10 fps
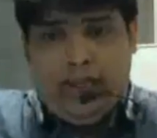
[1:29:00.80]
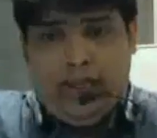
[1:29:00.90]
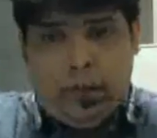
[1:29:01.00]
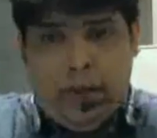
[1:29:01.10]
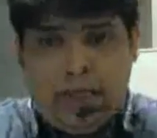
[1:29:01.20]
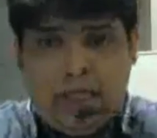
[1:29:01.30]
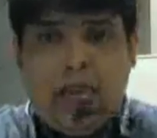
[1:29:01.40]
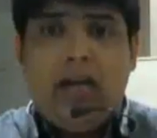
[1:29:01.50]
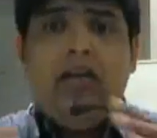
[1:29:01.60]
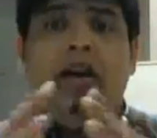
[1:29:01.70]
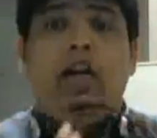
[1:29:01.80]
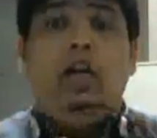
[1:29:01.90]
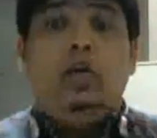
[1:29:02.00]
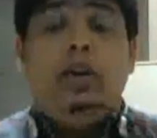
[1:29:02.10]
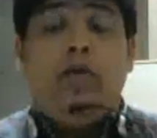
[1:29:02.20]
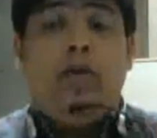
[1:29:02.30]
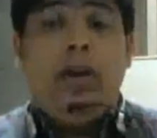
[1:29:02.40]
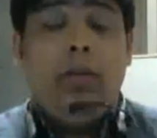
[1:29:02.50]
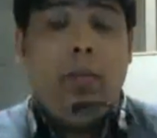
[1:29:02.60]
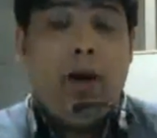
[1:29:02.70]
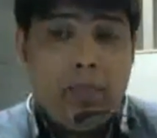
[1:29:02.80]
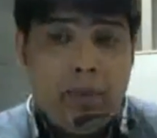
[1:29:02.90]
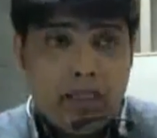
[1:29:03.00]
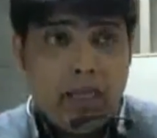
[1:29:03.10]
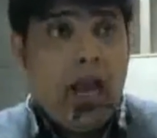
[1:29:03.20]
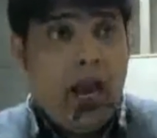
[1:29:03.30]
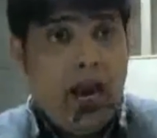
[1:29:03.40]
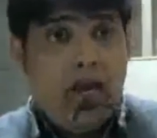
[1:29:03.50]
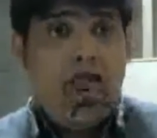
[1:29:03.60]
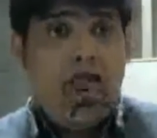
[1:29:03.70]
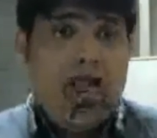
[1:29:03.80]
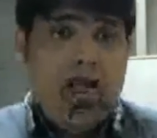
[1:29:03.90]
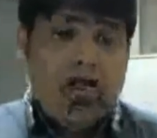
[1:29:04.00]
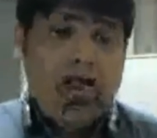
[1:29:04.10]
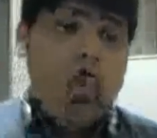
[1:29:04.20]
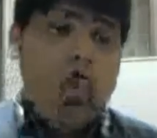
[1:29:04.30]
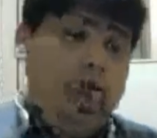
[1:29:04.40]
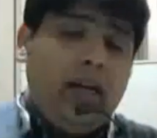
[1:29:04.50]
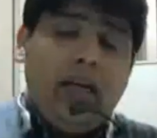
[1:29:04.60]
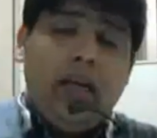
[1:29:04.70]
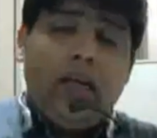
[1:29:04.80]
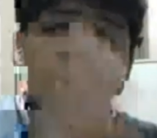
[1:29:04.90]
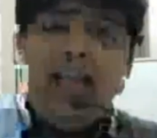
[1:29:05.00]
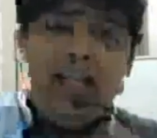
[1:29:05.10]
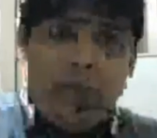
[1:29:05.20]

expenses are divided into different departments, and we calculate the